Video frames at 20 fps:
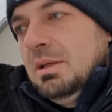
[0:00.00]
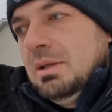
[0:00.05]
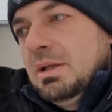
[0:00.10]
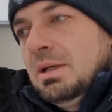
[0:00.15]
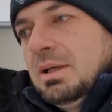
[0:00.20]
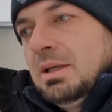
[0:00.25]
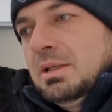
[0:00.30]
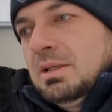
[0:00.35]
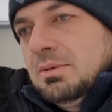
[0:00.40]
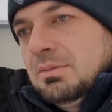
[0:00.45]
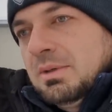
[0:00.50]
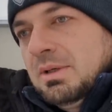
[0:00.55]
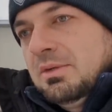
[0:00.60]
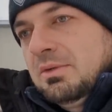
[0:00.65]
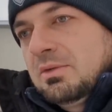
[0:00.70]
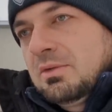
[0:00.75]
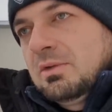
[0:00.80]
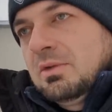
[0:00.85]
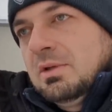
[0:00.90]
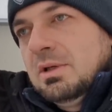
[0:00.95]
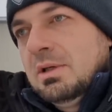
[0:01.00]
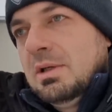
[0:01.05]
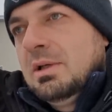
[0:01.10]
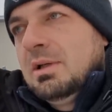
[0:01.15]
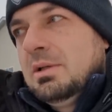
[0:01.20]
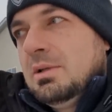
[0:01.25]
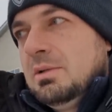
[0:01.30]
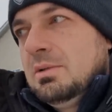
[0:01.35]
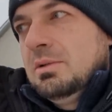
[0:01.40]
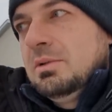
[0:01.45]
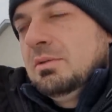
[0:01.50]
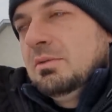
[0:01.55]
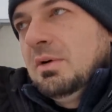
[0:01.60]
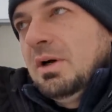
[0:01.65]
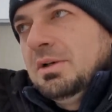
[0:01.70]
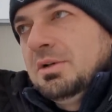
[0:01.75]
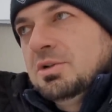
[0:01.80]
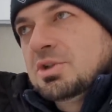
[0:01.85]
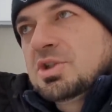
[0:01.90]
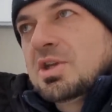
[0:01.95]
Uh, he runs the
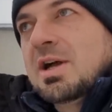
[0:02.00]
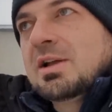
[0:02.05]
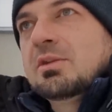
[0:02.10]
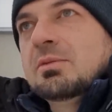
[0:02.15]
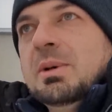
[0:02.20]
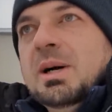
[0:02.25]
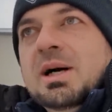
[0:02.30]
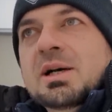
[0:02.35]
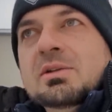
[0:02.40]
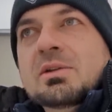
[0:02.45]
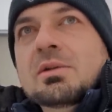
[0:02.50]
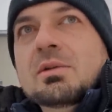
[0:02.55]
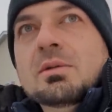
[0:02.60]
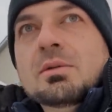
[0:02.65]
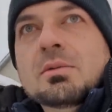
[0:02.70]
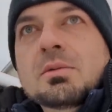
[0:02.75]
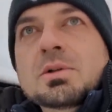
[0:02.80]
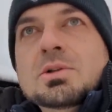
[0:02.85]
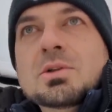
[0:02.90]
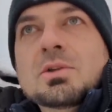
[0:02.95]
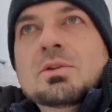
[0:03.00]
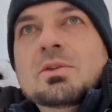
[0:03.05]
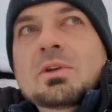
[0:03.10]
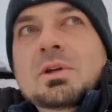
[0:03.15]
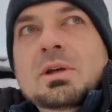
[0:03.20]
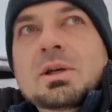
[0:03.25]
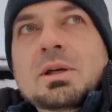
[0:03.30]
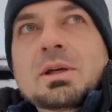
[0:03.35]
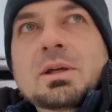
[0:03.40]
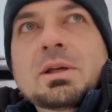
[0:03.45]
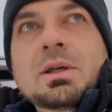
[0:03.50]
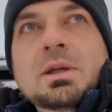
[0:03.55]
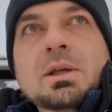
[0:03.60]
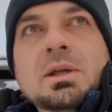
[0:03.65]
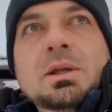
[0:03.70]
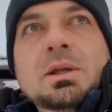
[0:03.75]
Von der Staatsmacht, which is a,